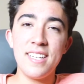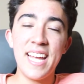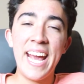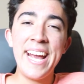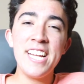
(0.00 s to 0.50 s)
an
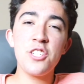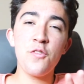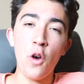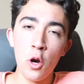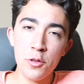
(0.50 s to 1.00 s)
age
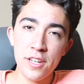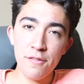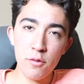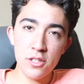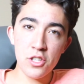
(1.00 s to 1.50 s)
far
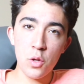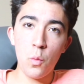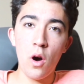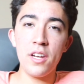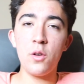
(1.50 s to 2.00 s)
different to the
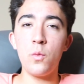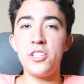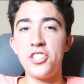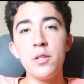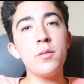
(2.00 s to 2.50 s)
one in
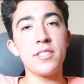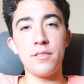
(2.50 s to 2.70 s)
which it was